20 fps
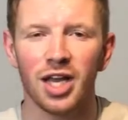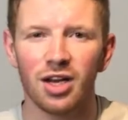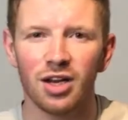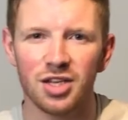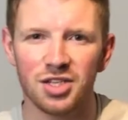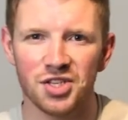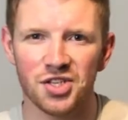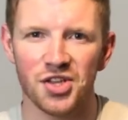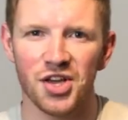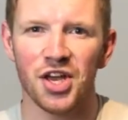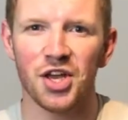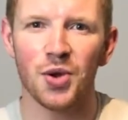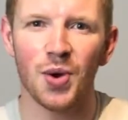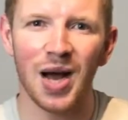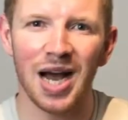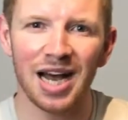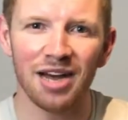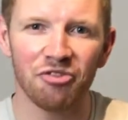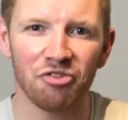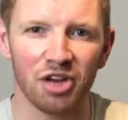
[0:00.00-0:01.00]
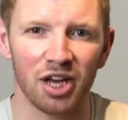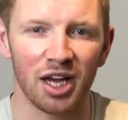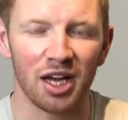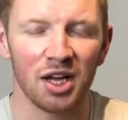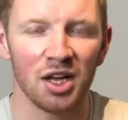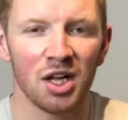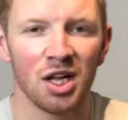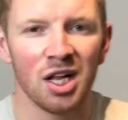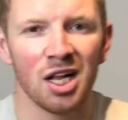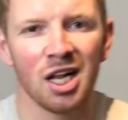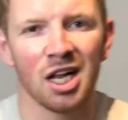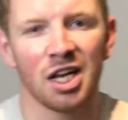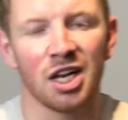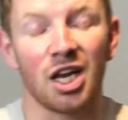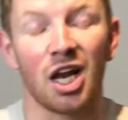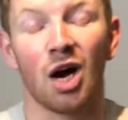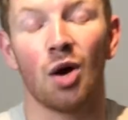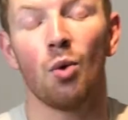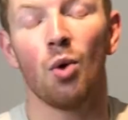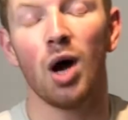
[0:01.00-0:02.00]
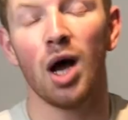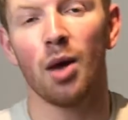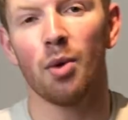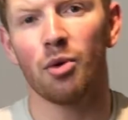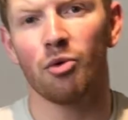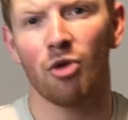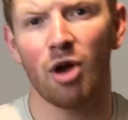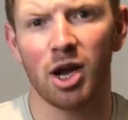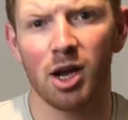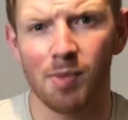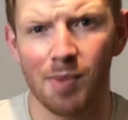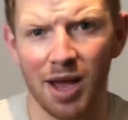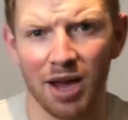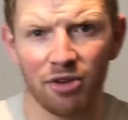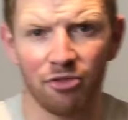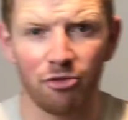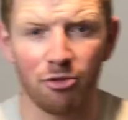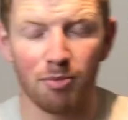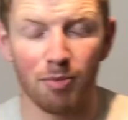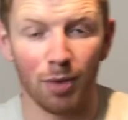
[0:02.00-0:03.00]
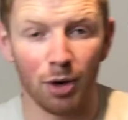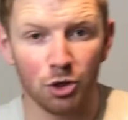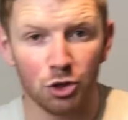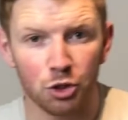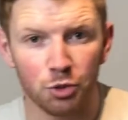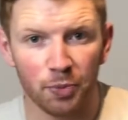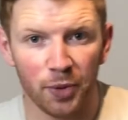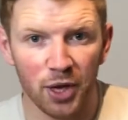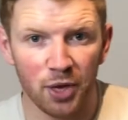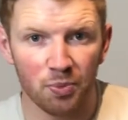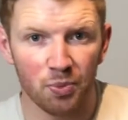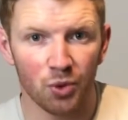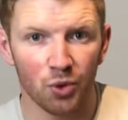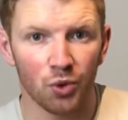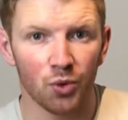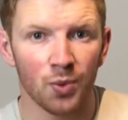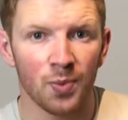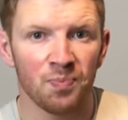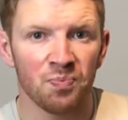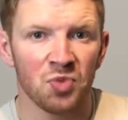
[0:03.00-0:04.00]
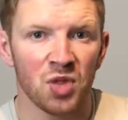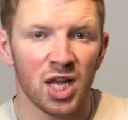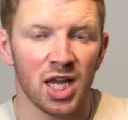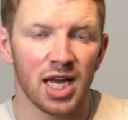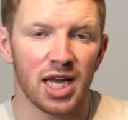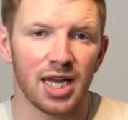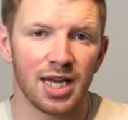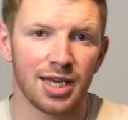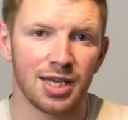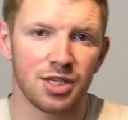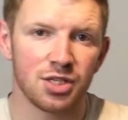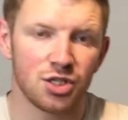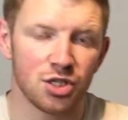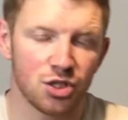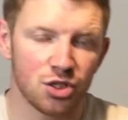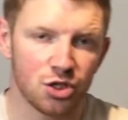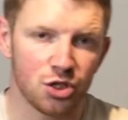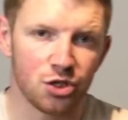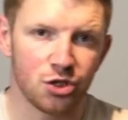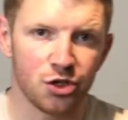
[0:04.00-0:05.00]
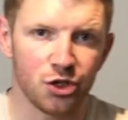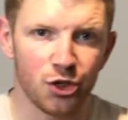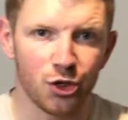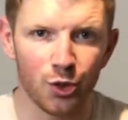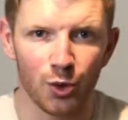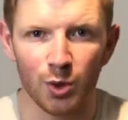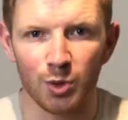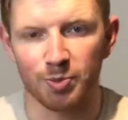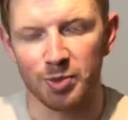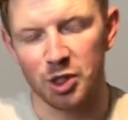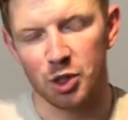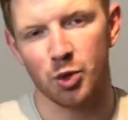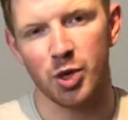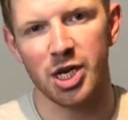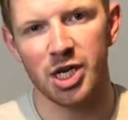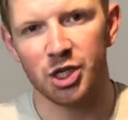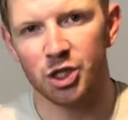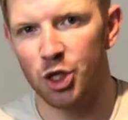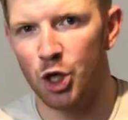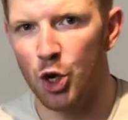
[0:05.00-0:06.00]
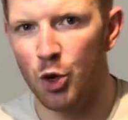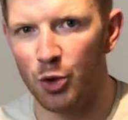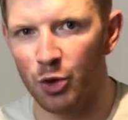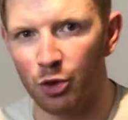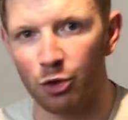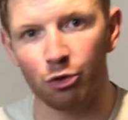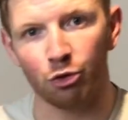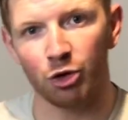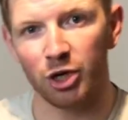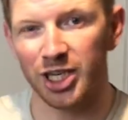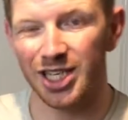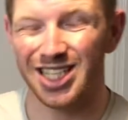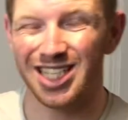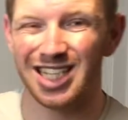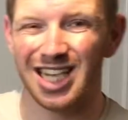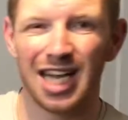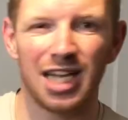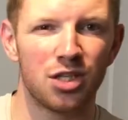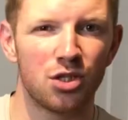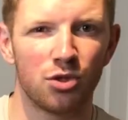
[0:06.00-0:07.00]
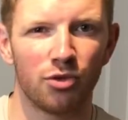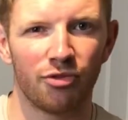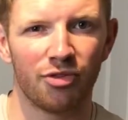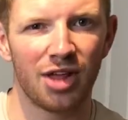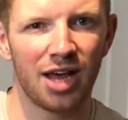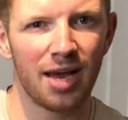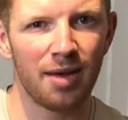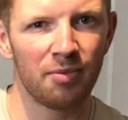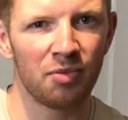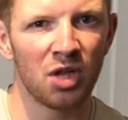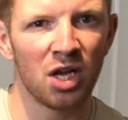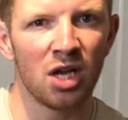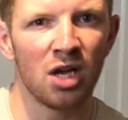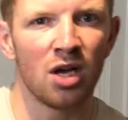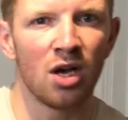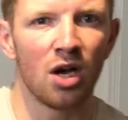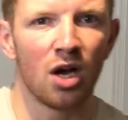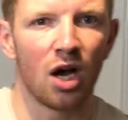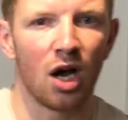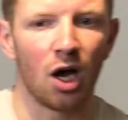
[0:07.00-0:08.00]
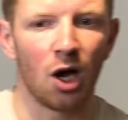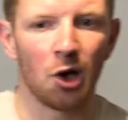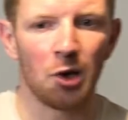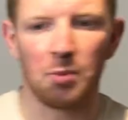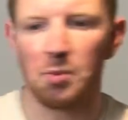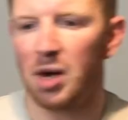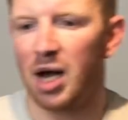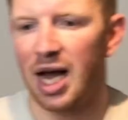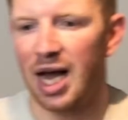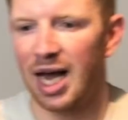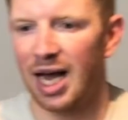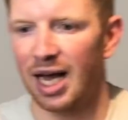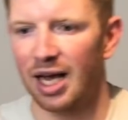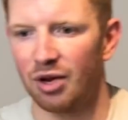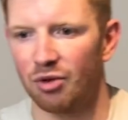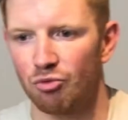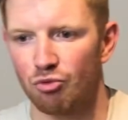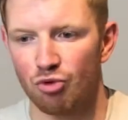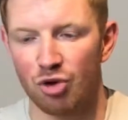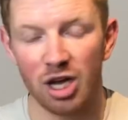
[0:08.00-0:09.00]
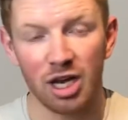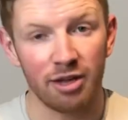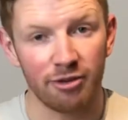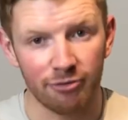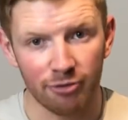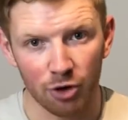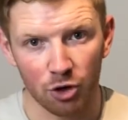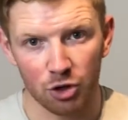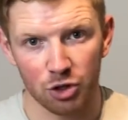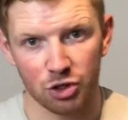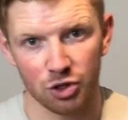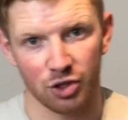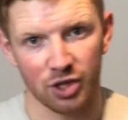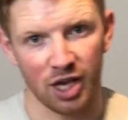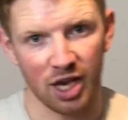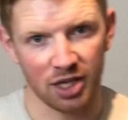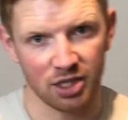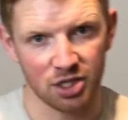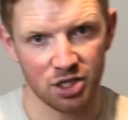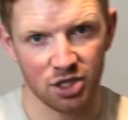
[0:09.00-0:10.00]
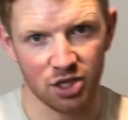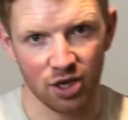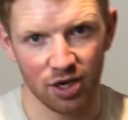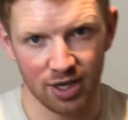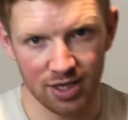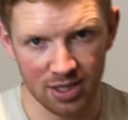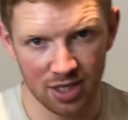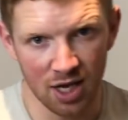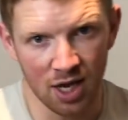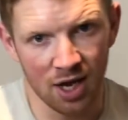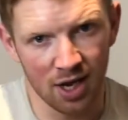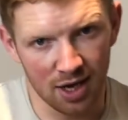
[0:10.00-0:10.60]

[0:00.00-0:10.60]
guys, so there you have it. Now what I would recommend for most people is to do between 2 and 3 sets of that and really focus on the exercise.